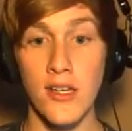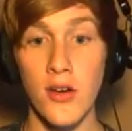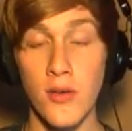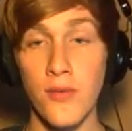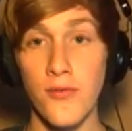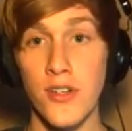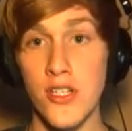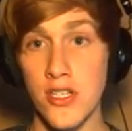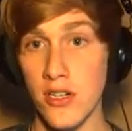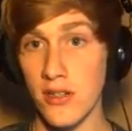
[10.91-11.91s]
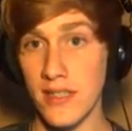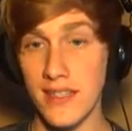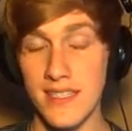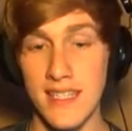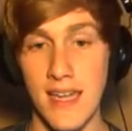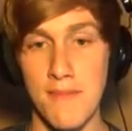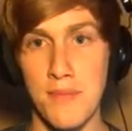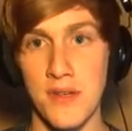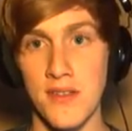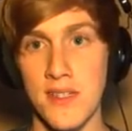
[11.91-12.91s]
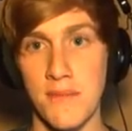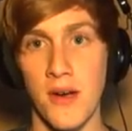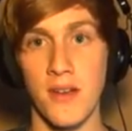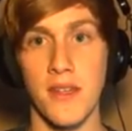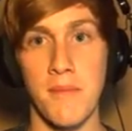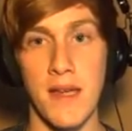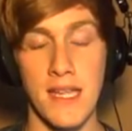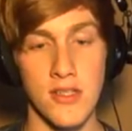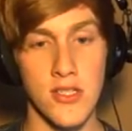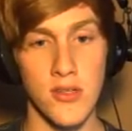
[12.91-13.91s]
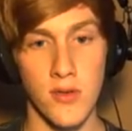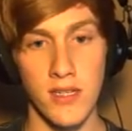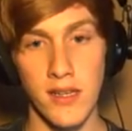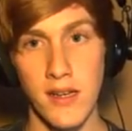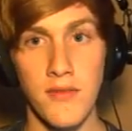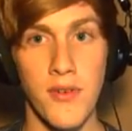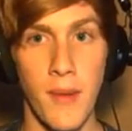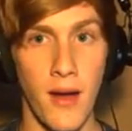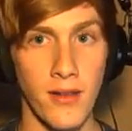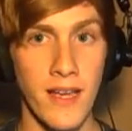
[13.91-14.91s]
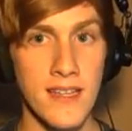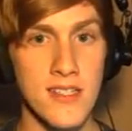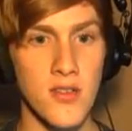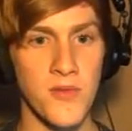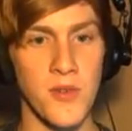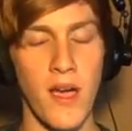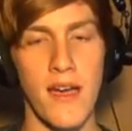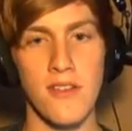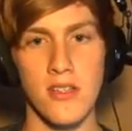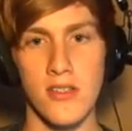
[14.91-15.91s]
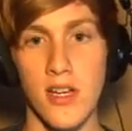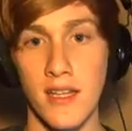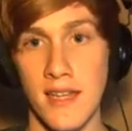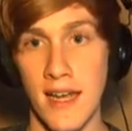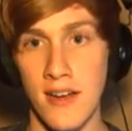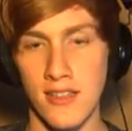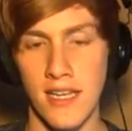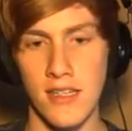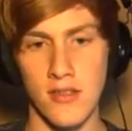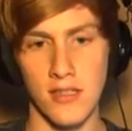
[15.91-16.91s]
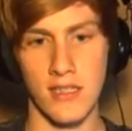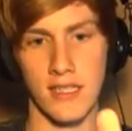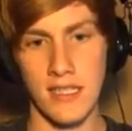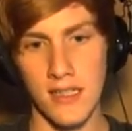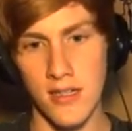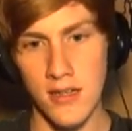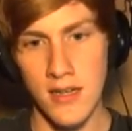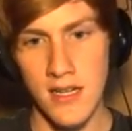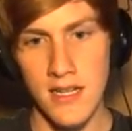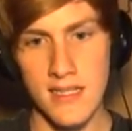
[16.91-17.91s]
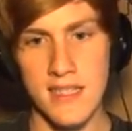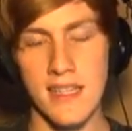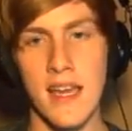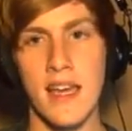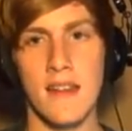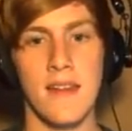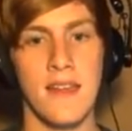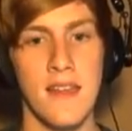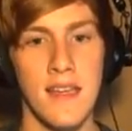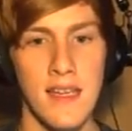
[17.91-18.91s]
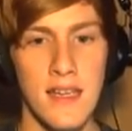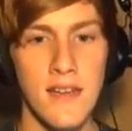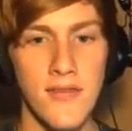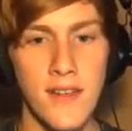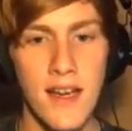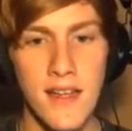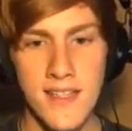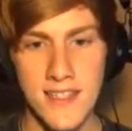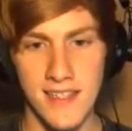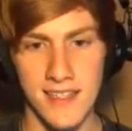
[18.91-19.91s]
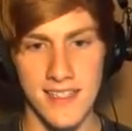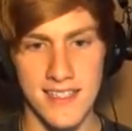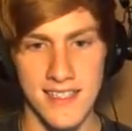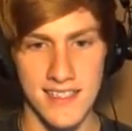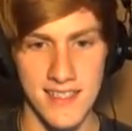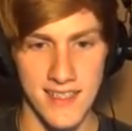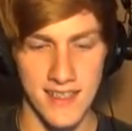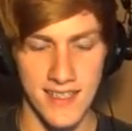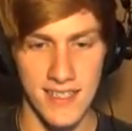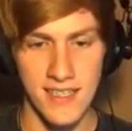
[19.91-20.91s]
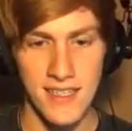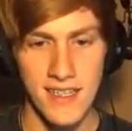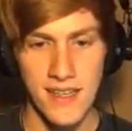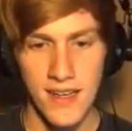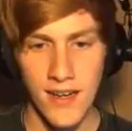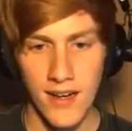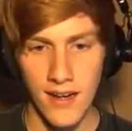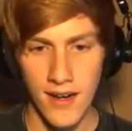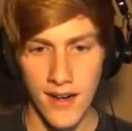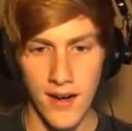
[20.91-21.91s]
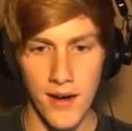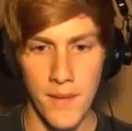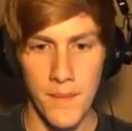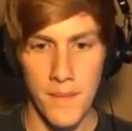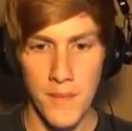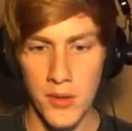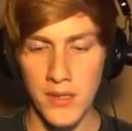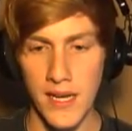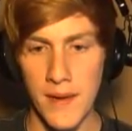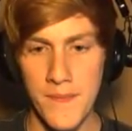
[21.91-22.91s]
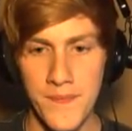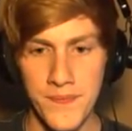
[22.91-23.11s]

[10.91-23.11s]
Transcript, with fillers: know for sure that this game builds upon the main storyline from Outlast, so if you haven't checked that out yet, you can click here and see that. Alright, let's get started. Okay.